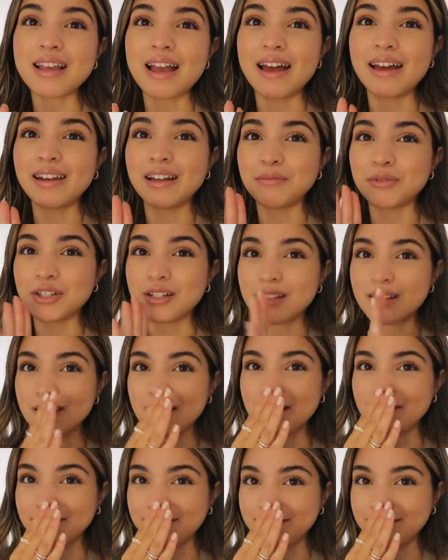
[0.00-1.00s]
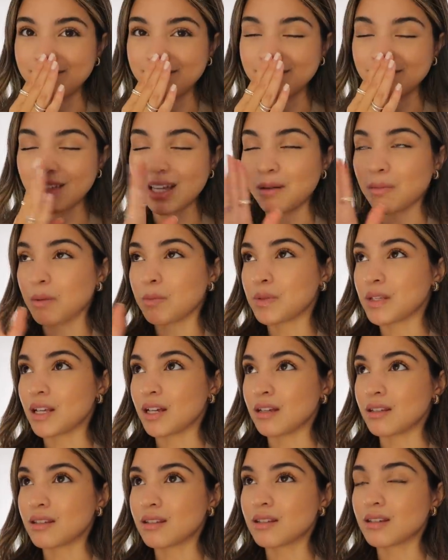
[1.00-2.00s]
and I'm just, I'm
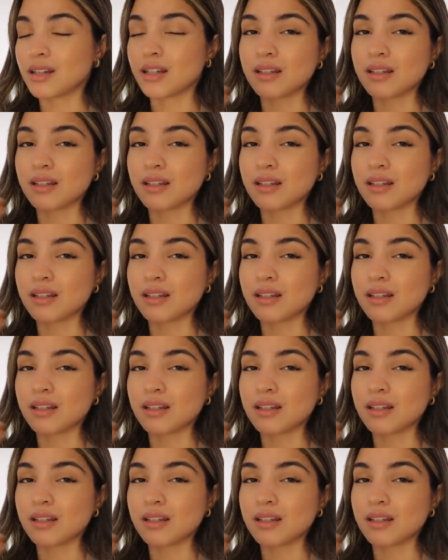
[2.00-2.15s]
obsessed.